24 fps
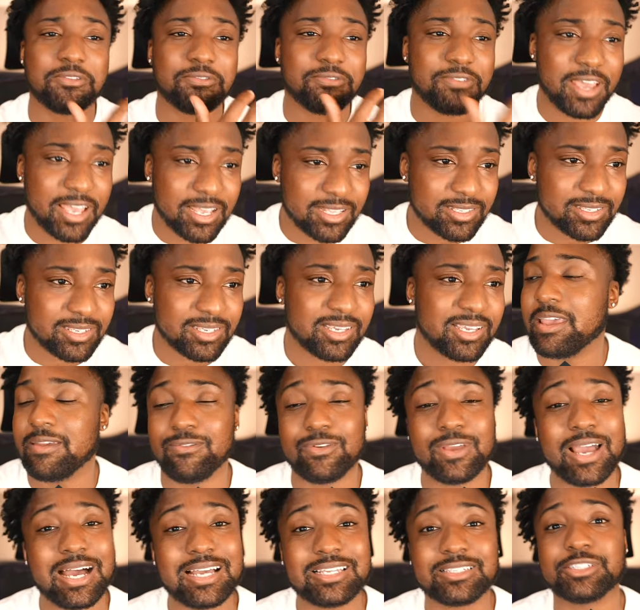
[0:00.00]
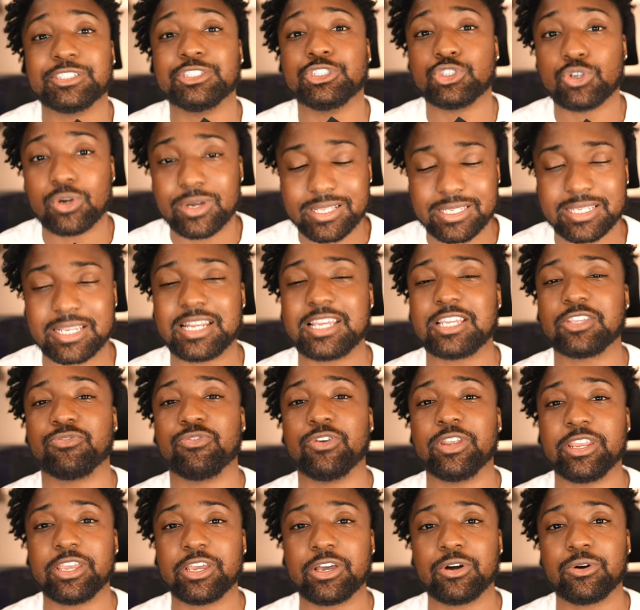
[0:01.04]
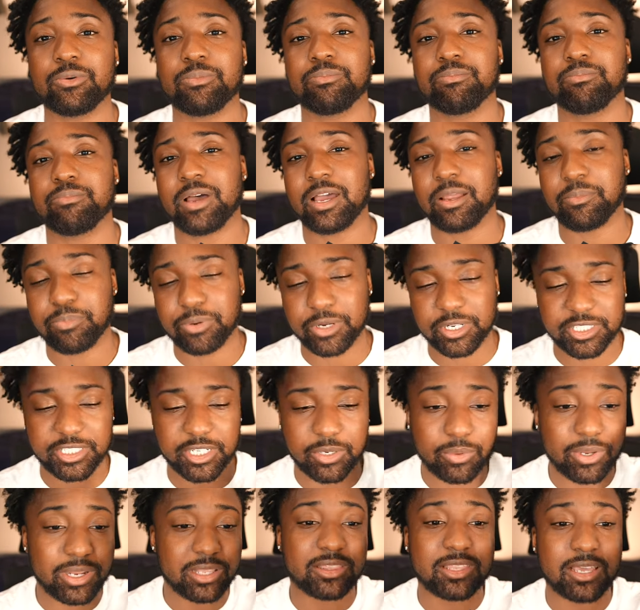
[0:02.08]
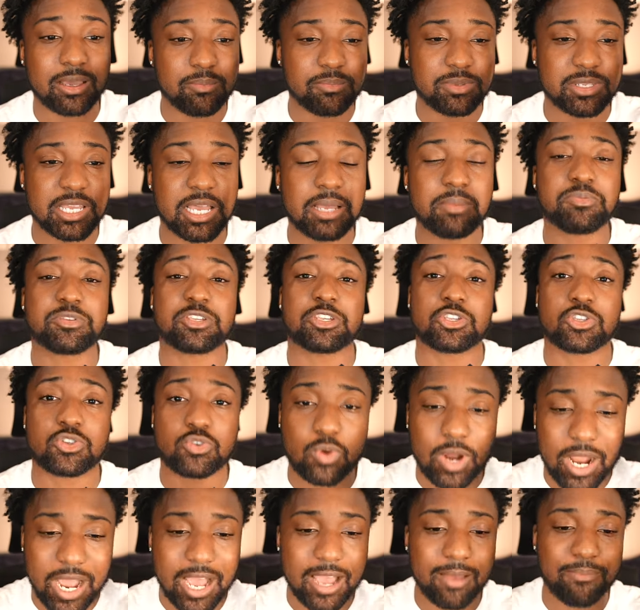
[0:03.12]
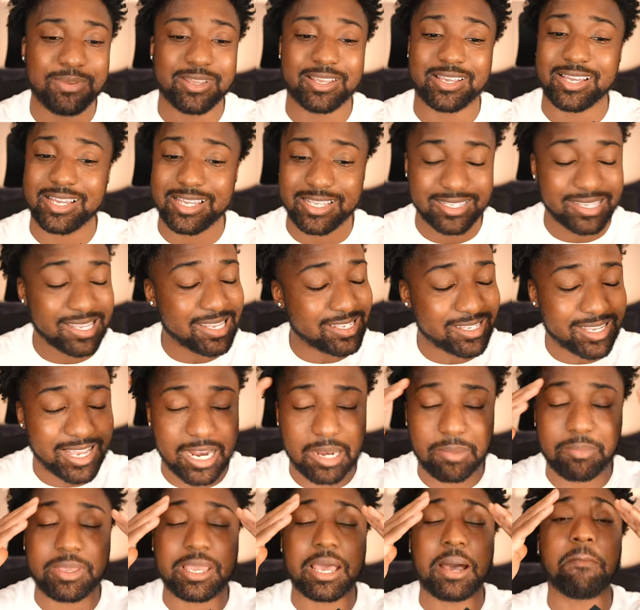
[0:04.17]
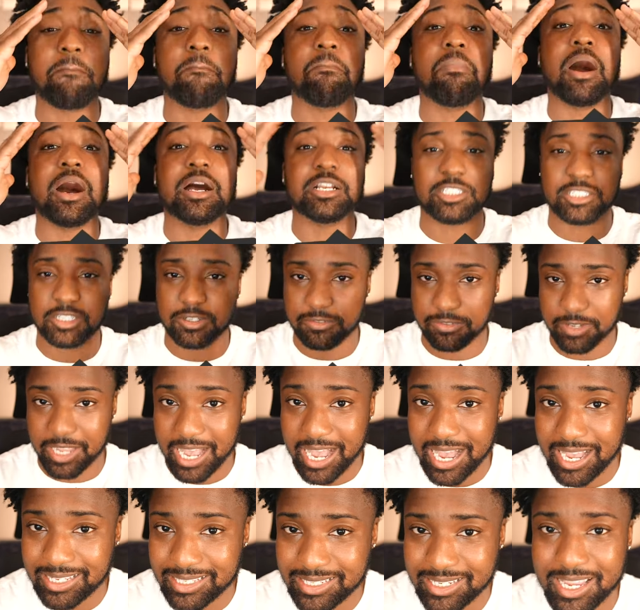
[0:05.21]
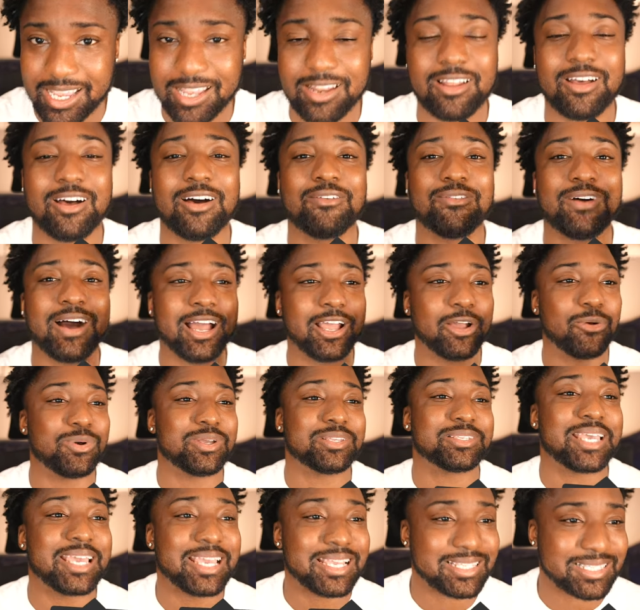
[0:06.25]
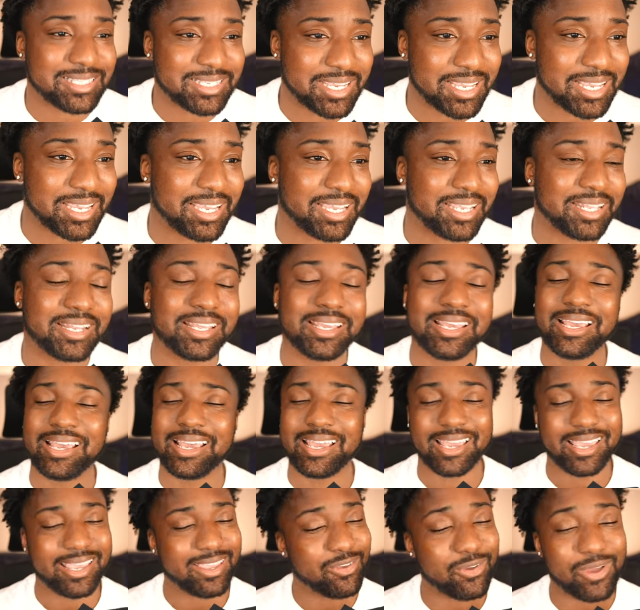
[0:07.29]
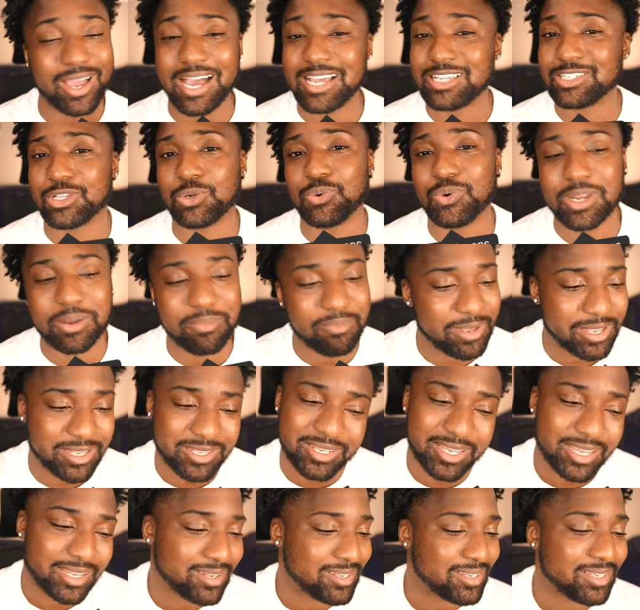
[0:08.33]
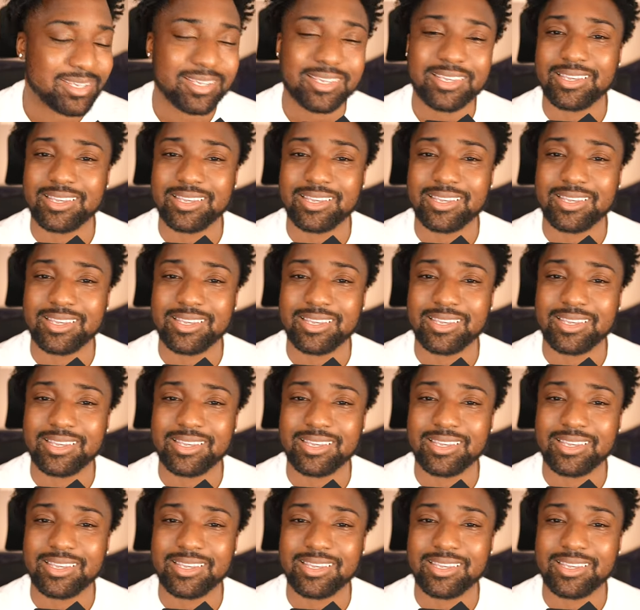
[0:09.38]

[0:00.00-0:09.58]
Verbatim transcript: event. If you guys enjoyed today's video, I appreciate what a thumbs up, subscribe, because it's going to be a bunch of content of iOS 18. You guys don't want to miss it.